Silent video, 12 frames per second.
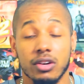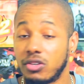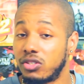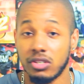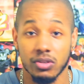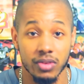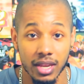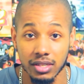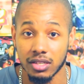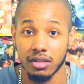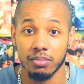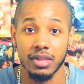Girls'
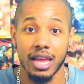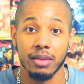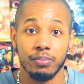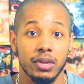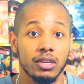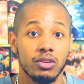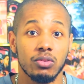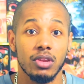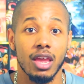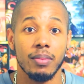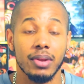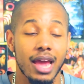Generation, Blackpink, you
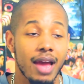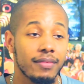name it.